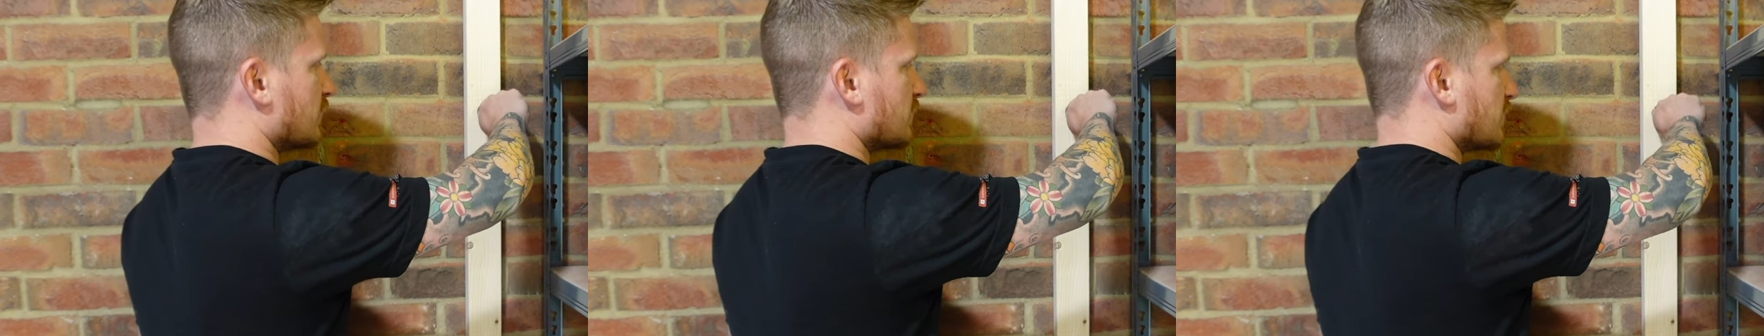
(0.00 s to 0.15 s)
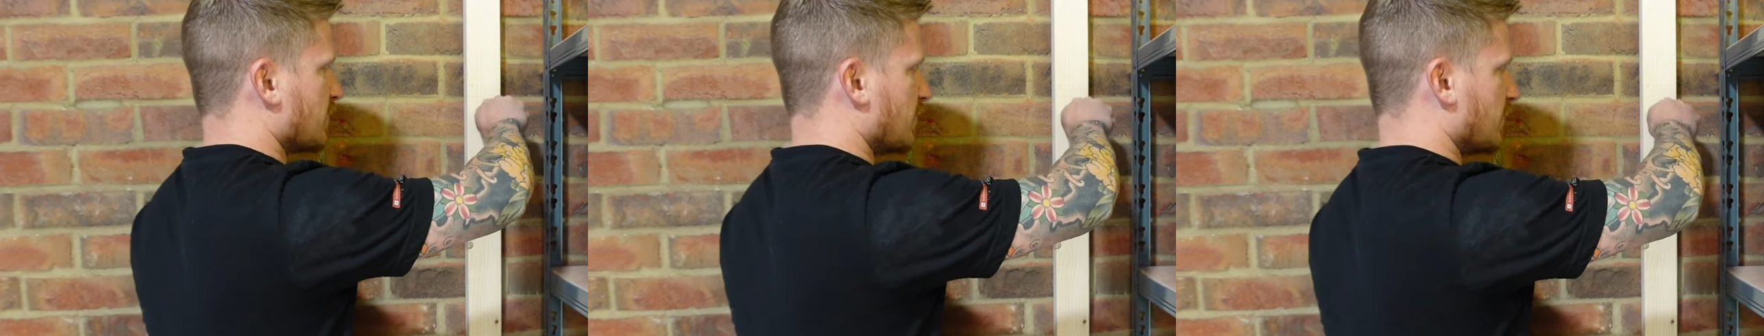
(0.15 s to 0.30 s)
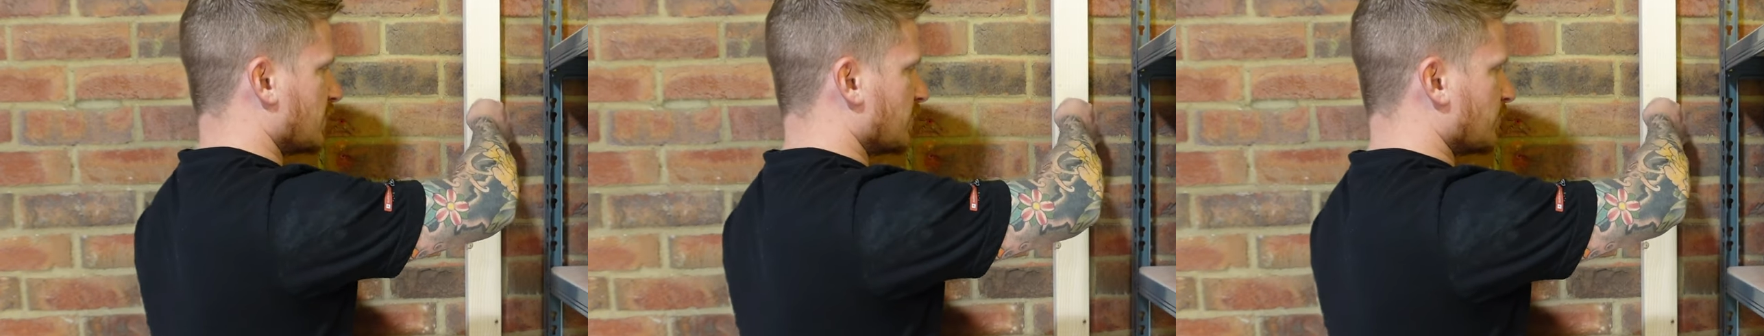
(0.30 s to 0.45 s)

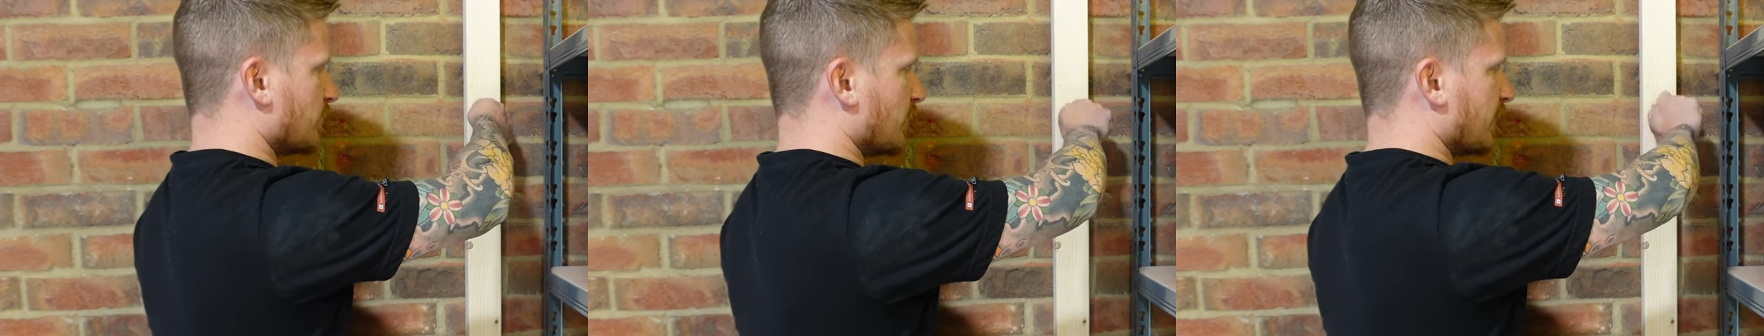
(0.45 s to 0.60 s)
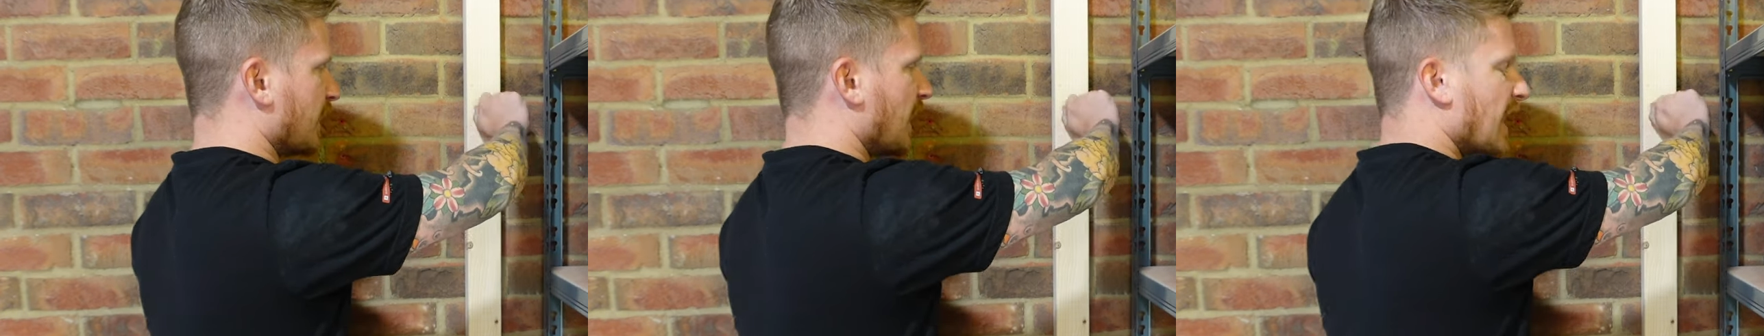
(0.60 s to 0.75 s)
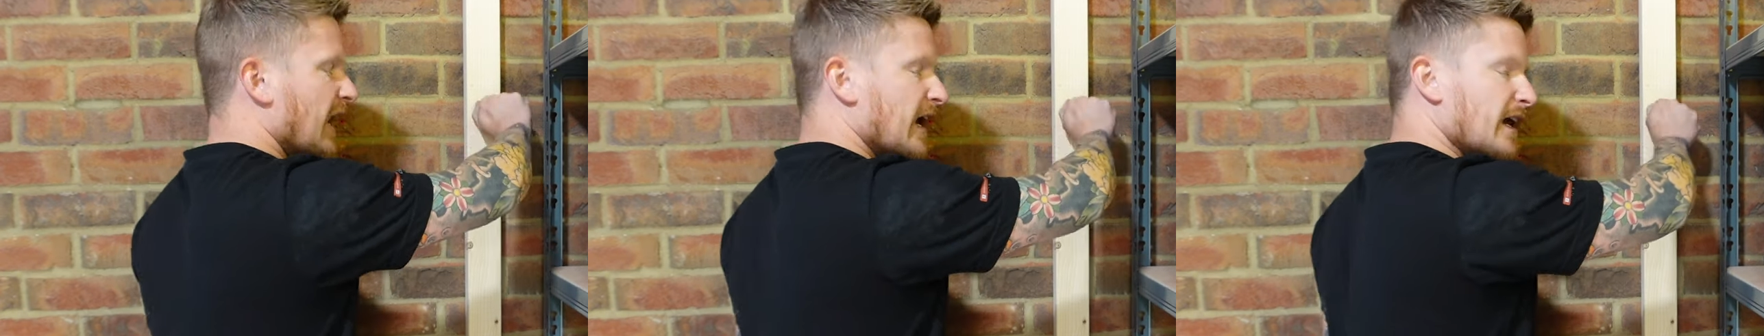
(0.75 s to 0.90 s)
Turn it
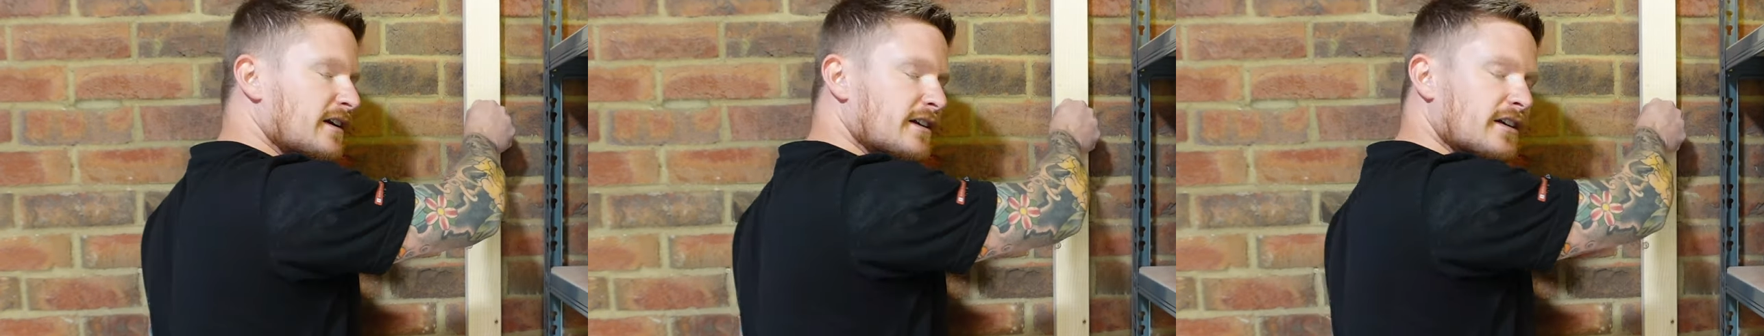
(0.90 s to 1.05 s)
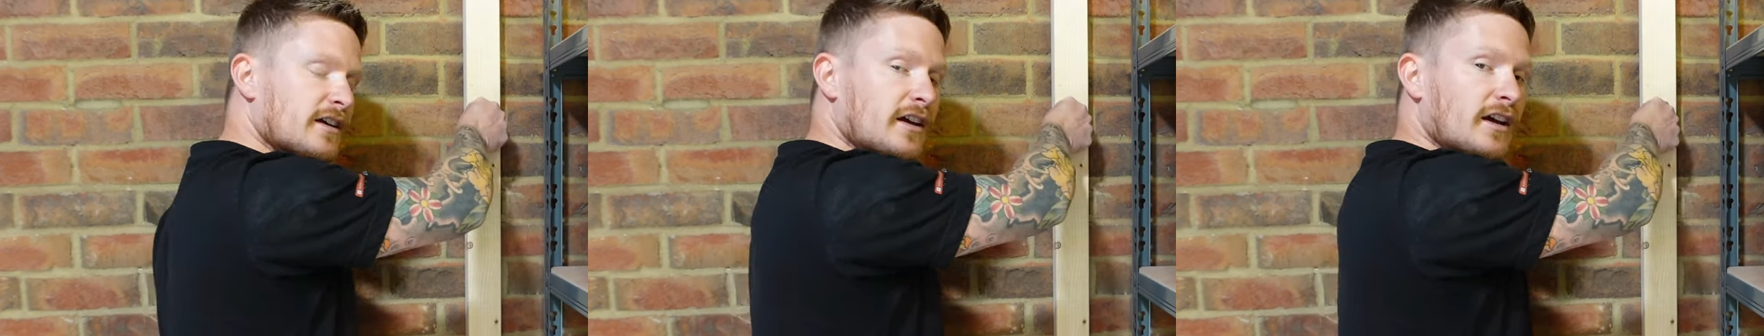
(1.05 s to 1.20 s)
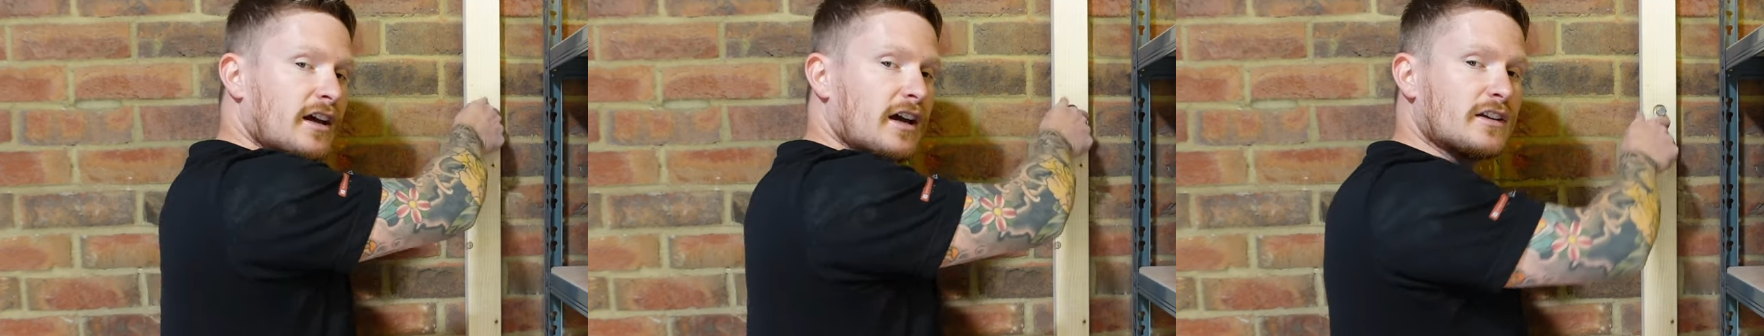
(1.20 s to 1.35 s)
by
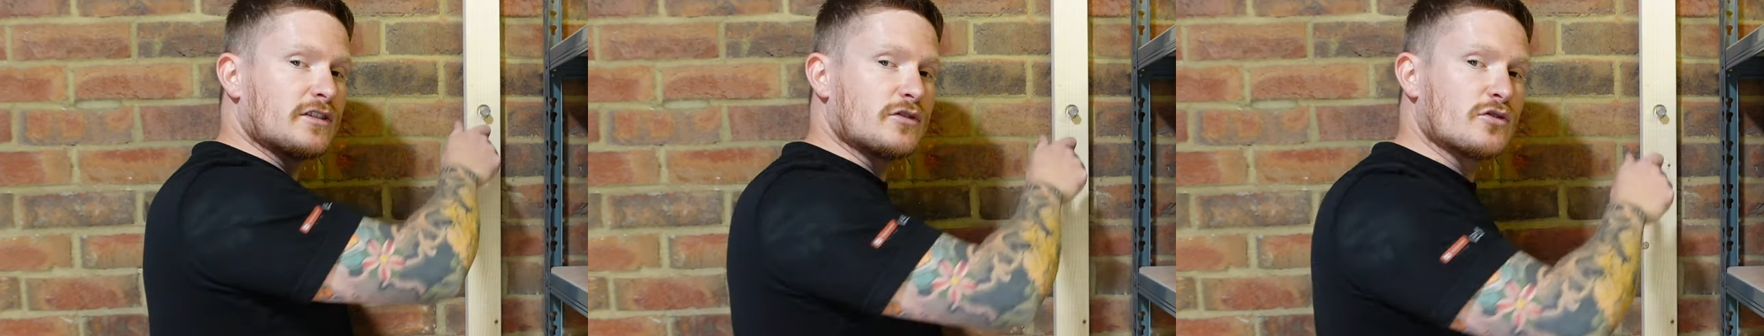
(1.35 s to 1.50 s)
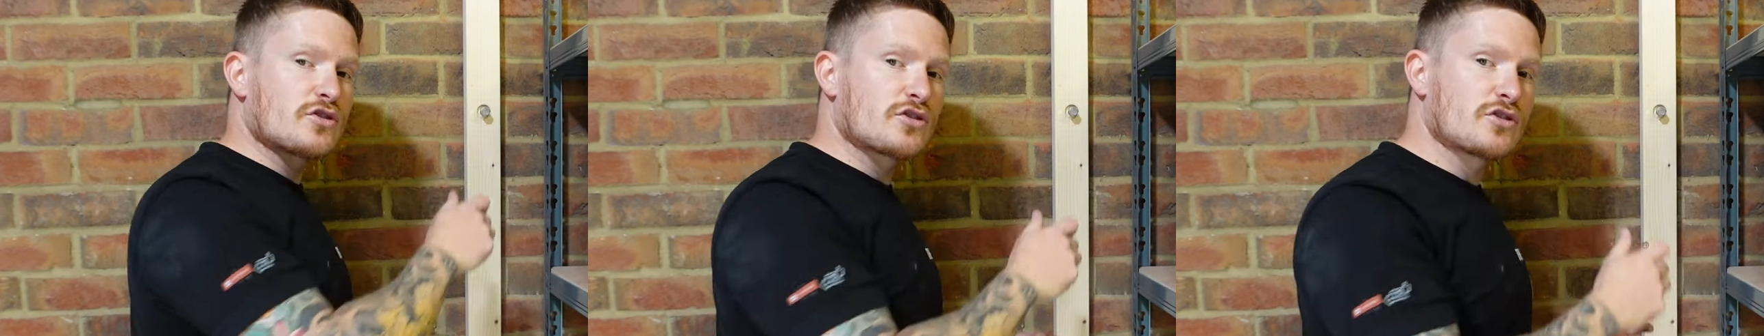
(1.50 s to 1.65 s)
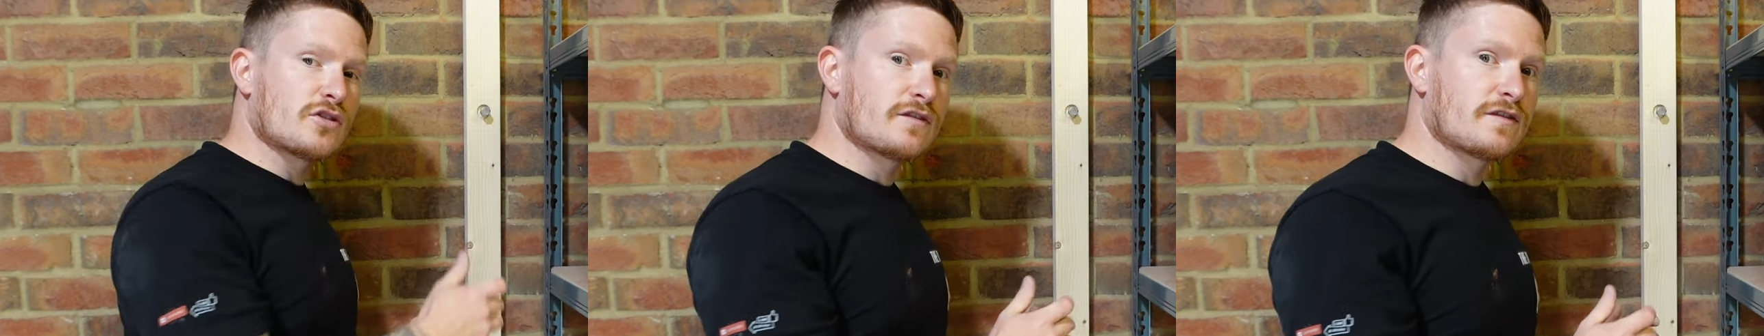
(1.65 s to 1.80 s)
hand and you
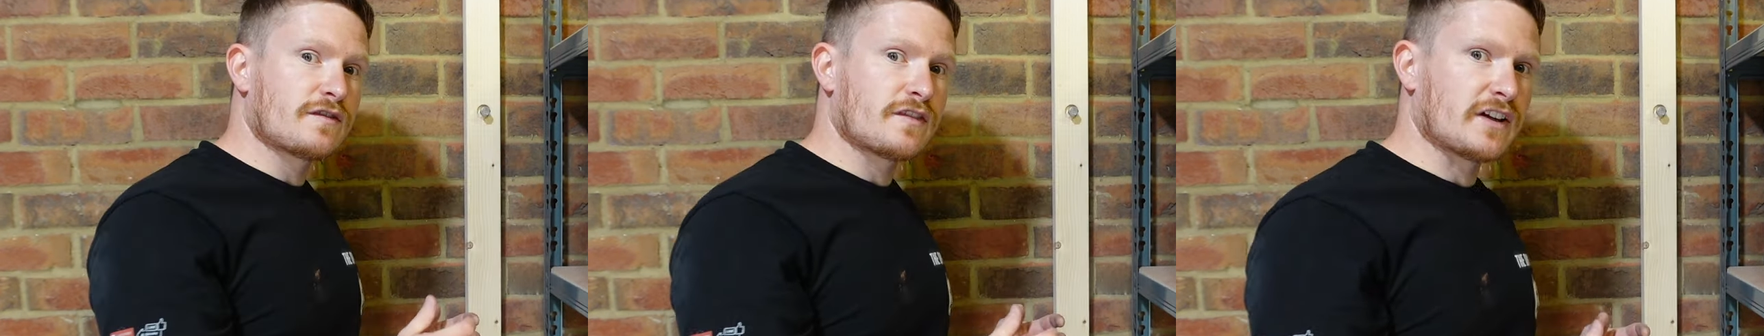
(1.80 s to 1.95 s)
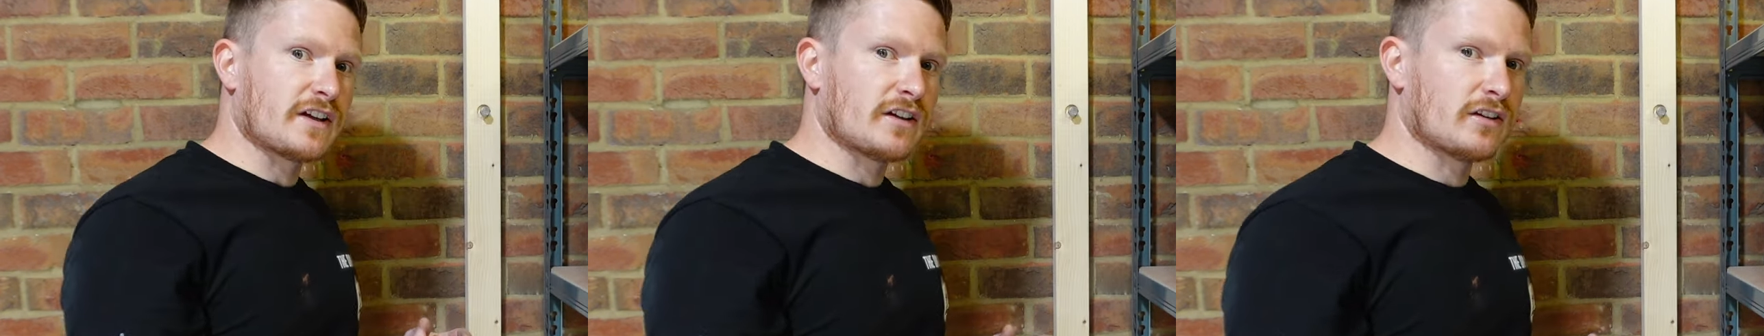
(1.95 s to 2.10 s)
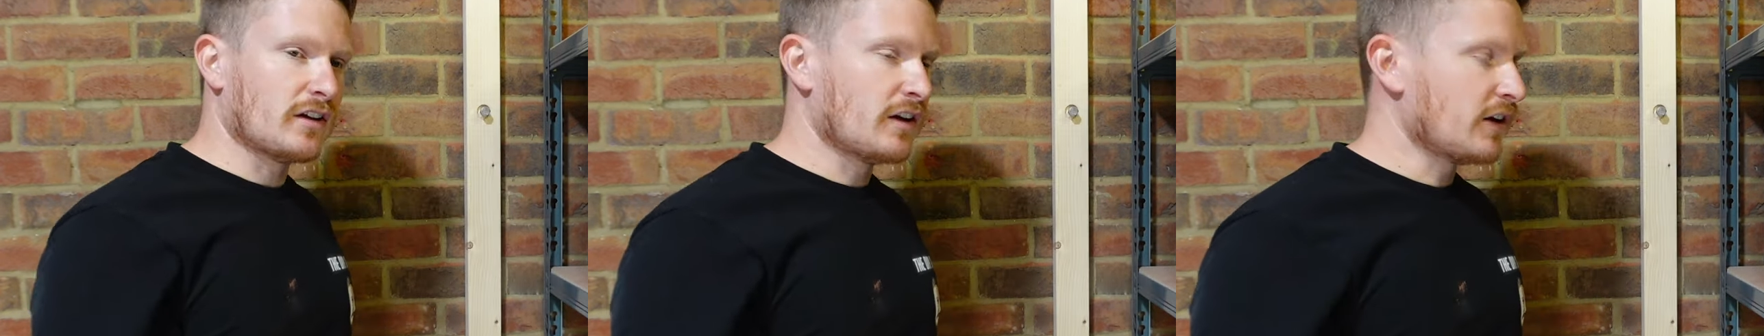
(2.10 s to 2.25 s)
should
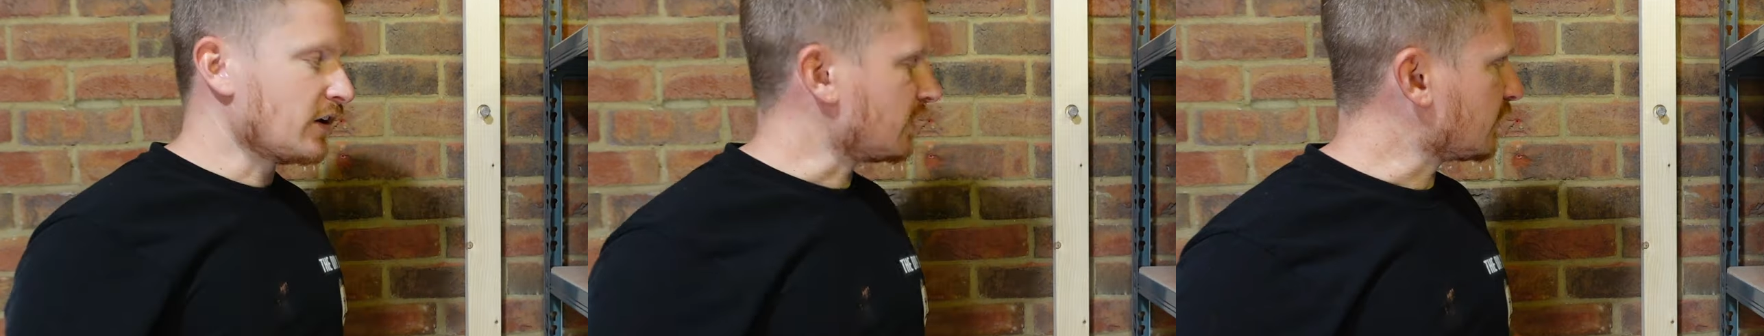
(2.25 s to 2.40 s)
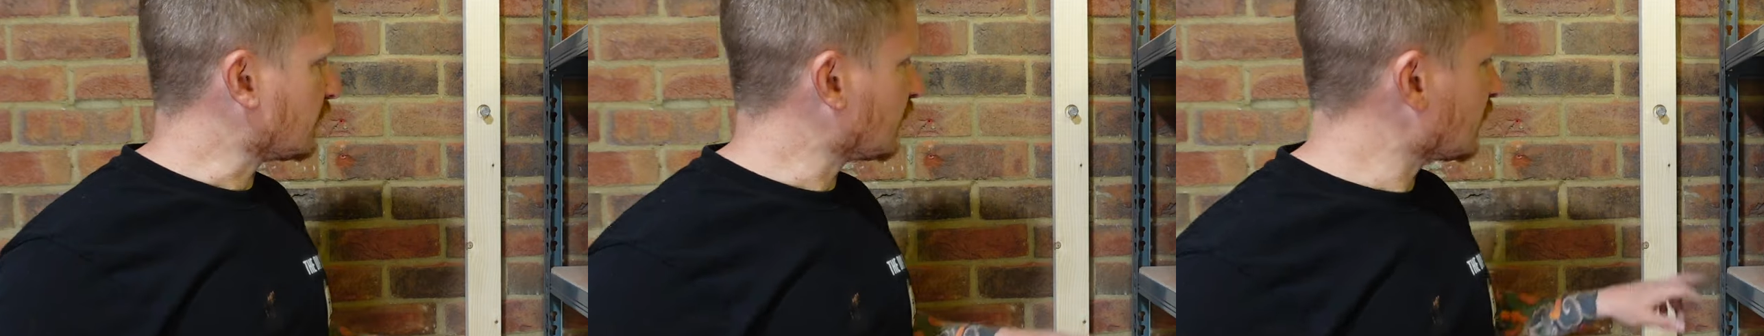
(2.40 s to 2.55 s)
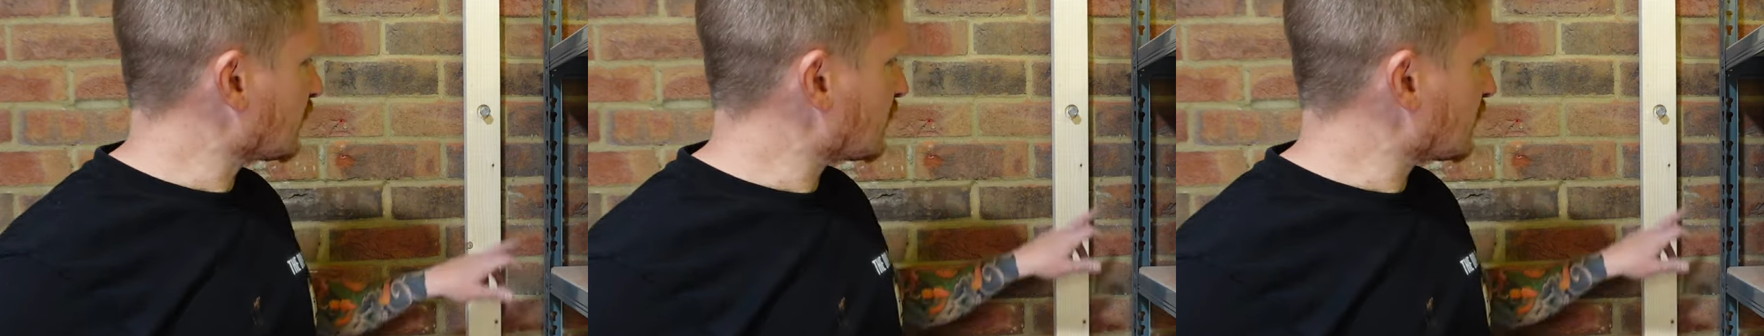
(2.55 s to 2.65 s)
feel that